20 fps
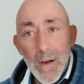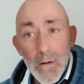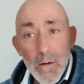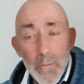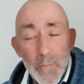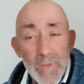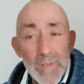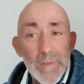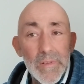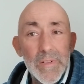our
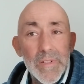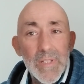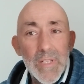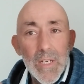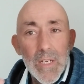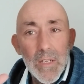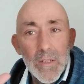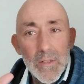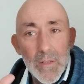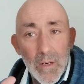
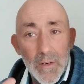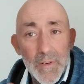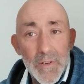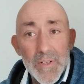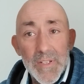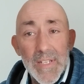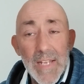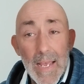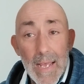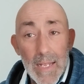ability to
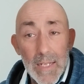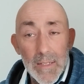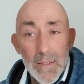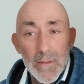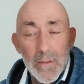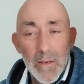understand.